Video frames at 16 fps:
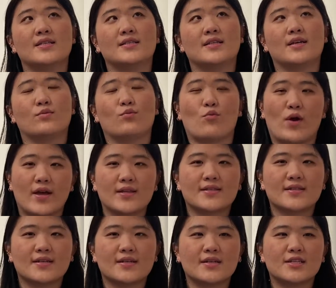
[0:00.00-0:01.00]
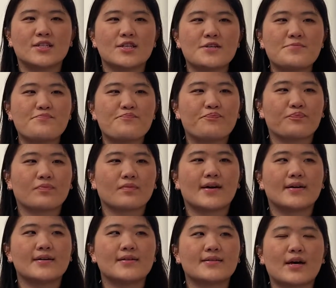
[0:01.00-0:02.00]
did weights in a gym,
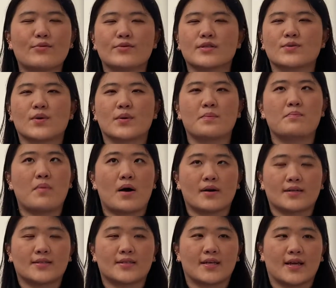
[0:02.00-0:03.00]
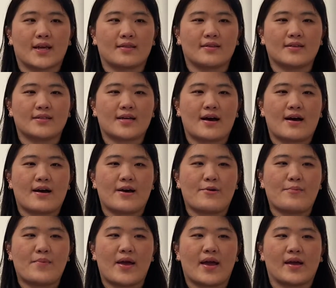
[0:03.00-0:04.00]
and I was doing boxing at the
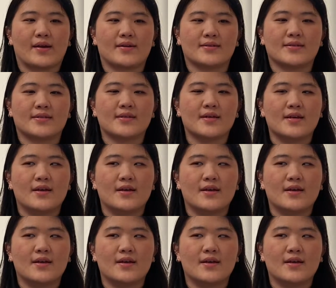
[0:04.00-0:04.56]
time, and